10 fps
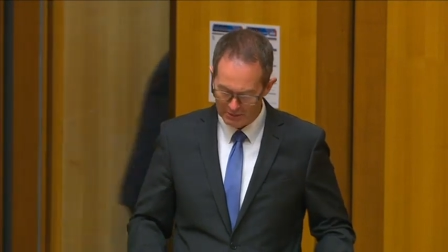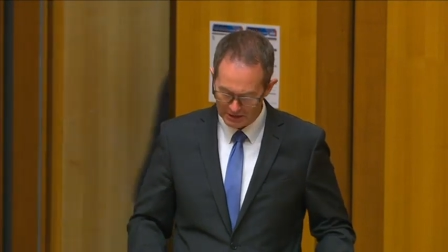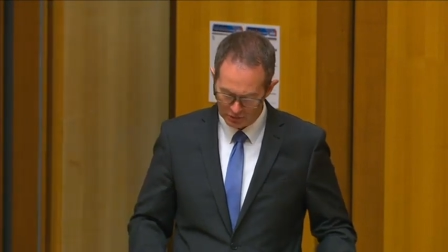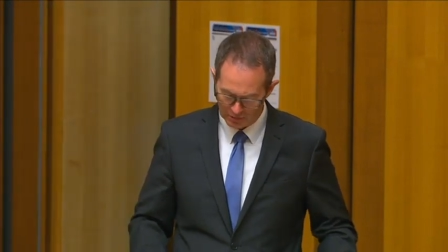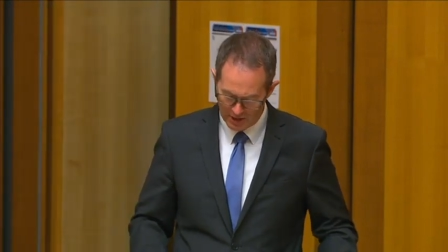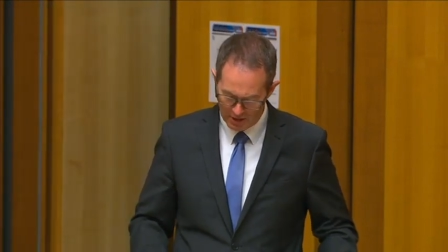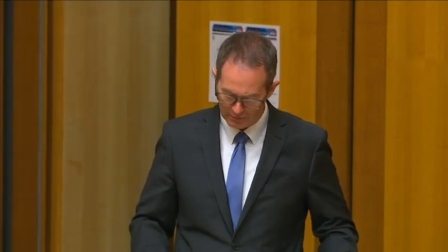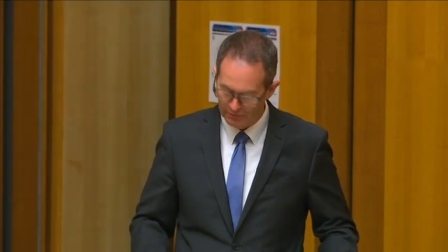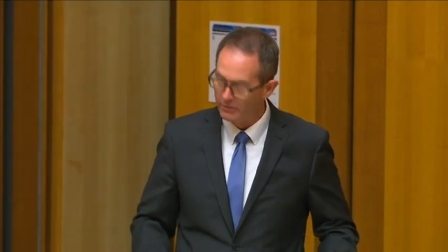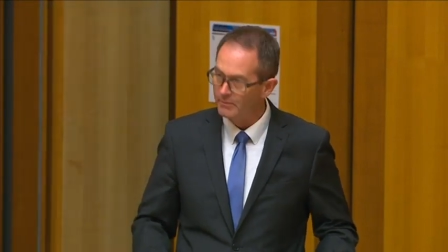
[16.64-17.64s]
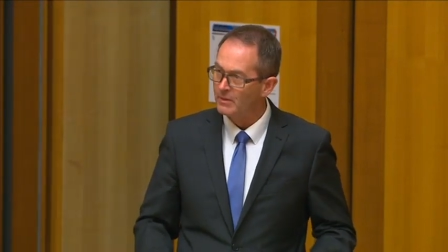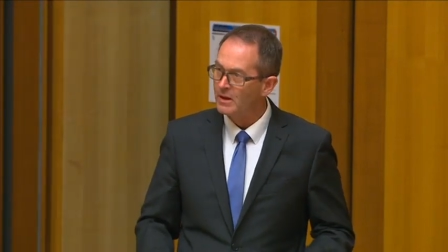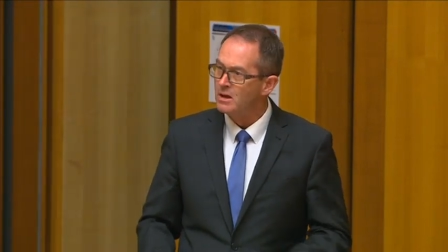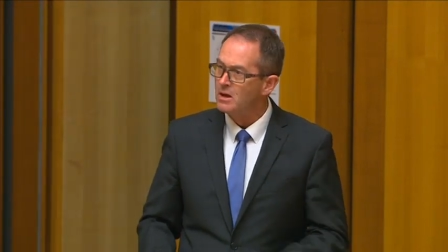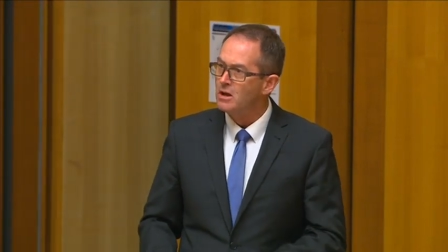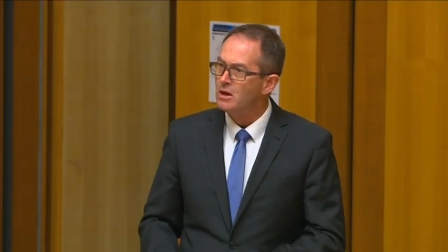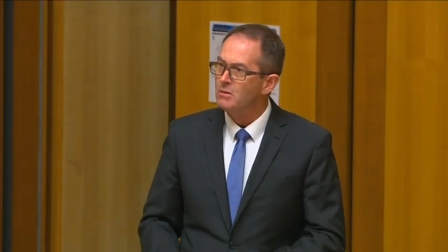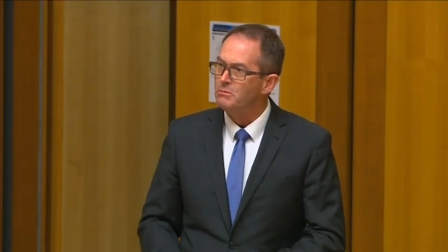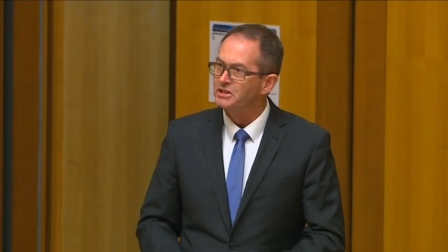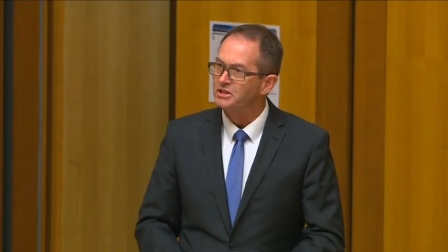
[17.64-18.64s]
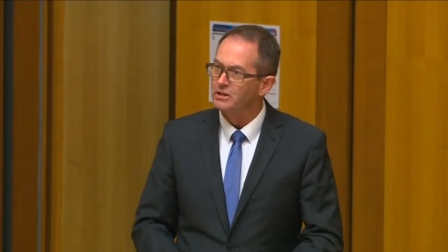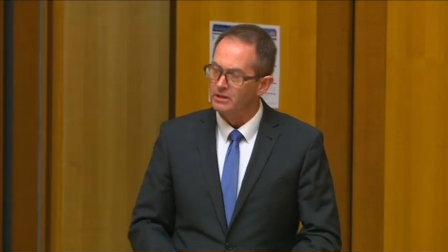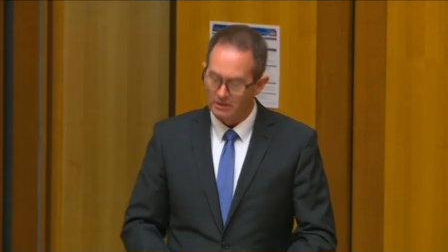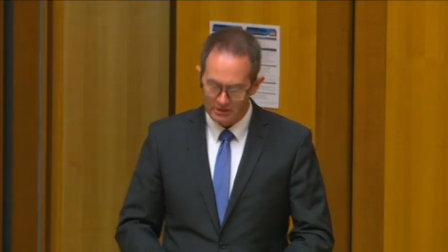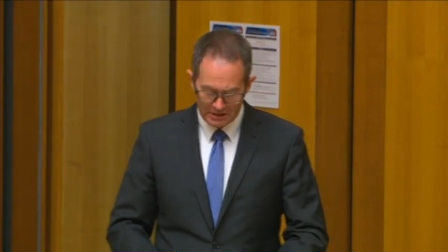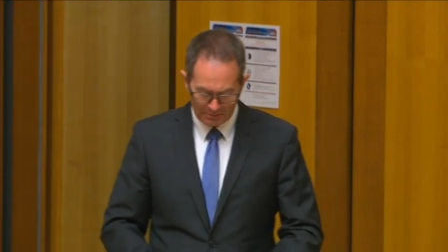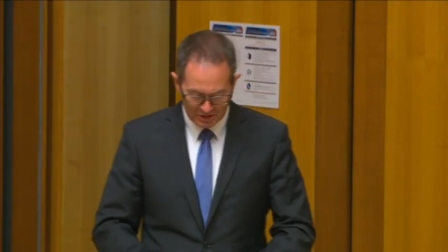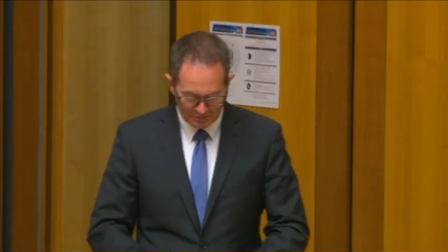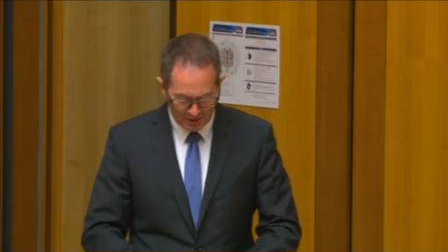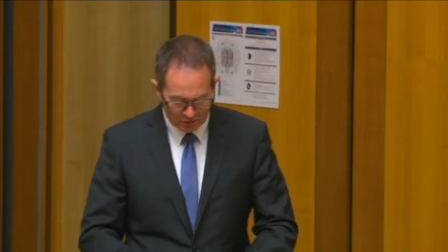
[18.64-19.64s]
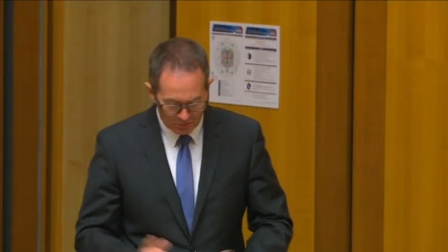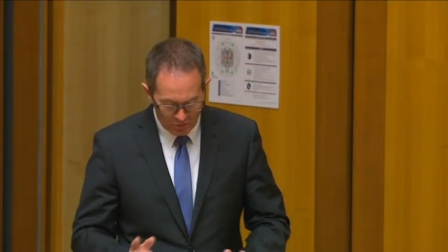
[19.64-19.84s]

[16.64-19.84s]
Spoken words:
Mental Health. Mr Deputy Speaker,